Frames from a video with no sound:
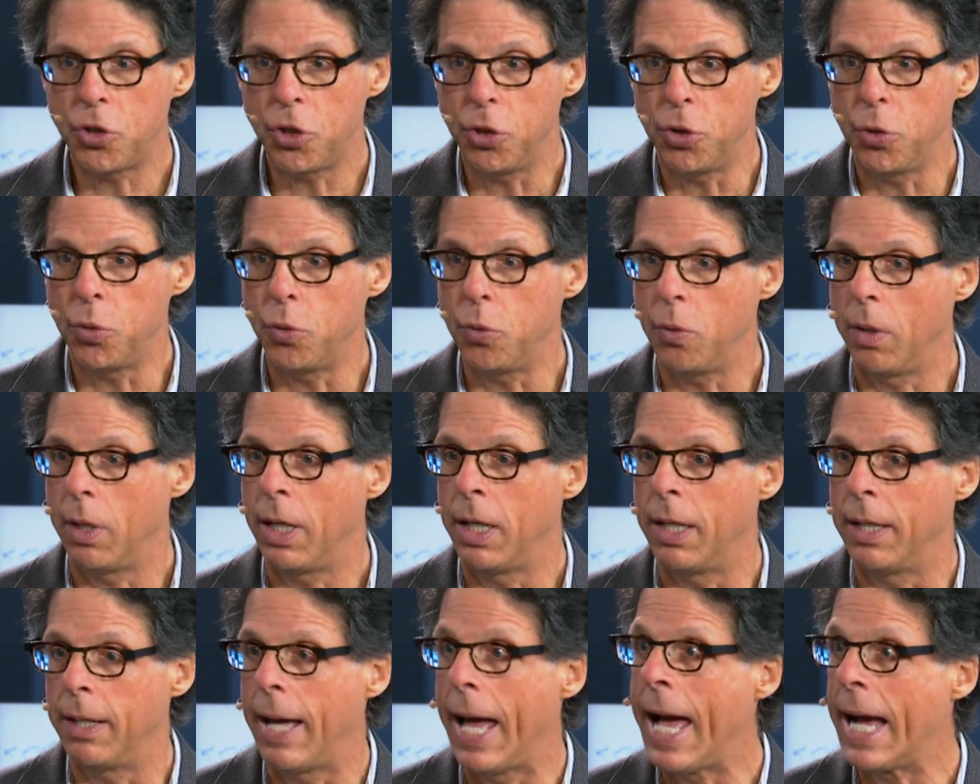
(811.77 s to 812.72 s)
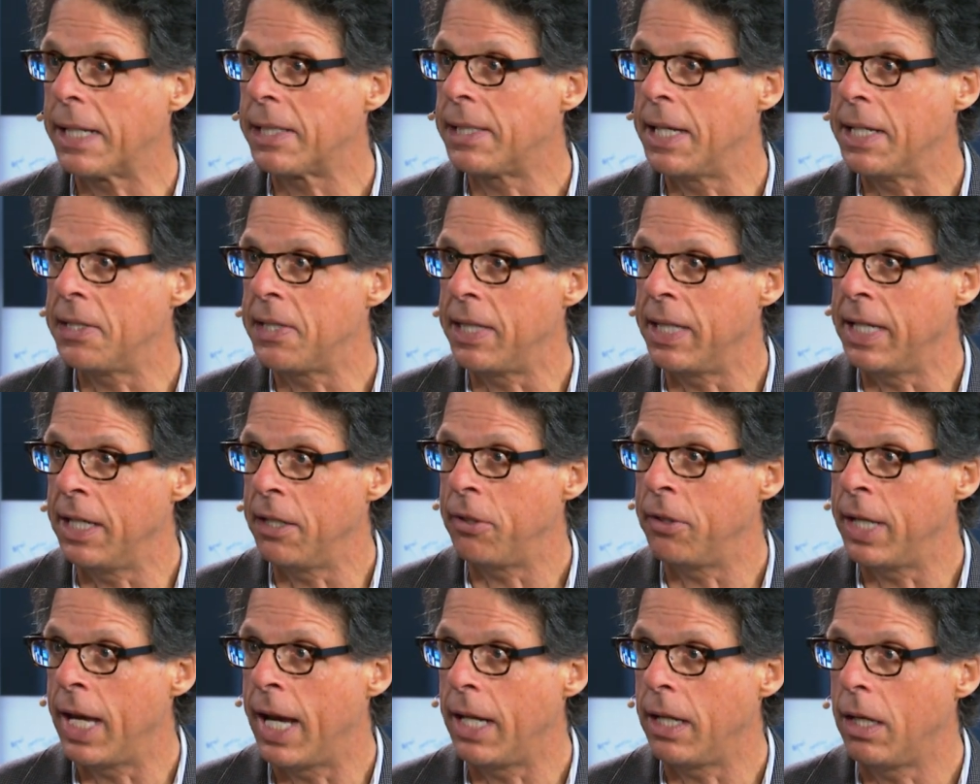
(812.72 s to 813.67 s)
to access the
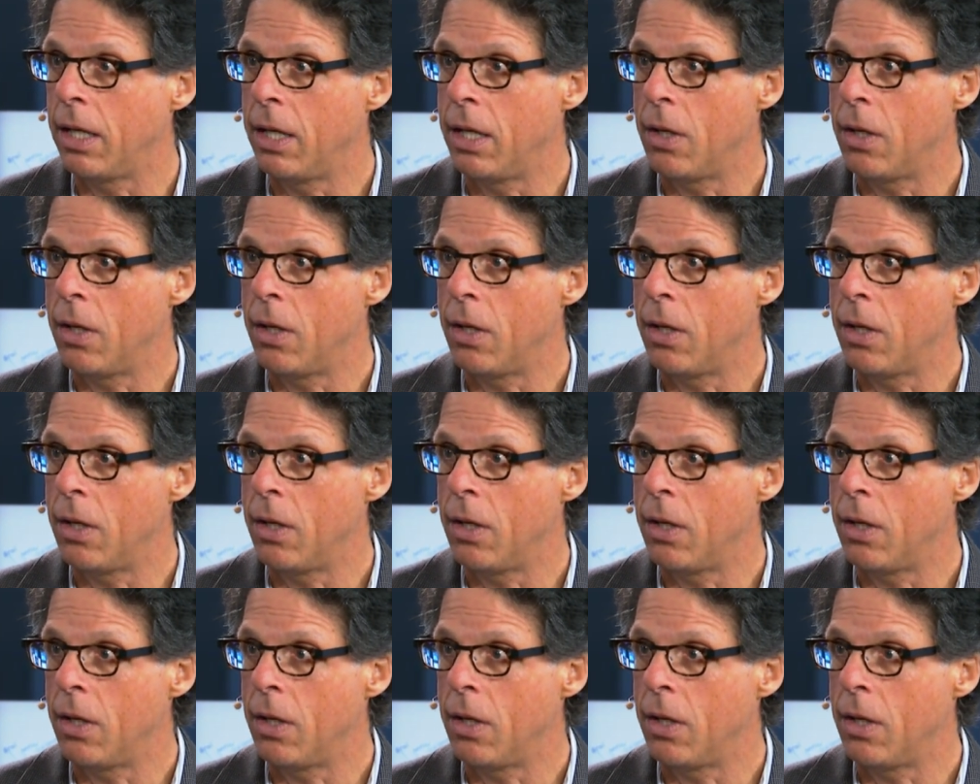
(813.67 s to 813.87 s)
internet.